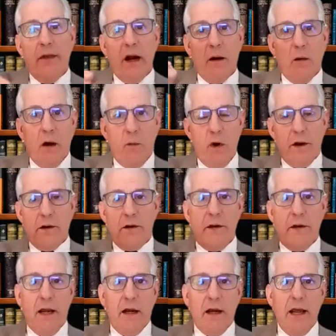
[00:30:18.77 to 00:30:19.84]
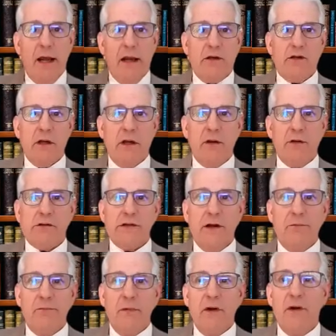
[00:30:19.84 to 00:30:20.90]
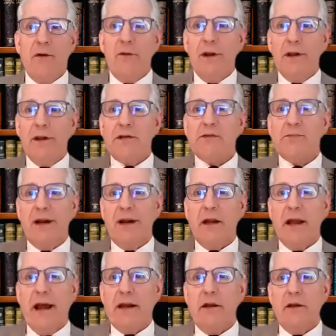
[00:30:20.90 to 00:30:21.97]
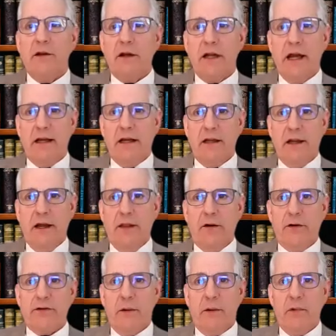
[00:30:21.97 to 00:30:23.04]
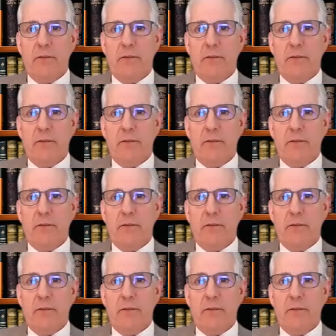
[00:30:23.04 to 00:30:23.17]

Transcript: And then I want to engage in some really spectacular get-togethers.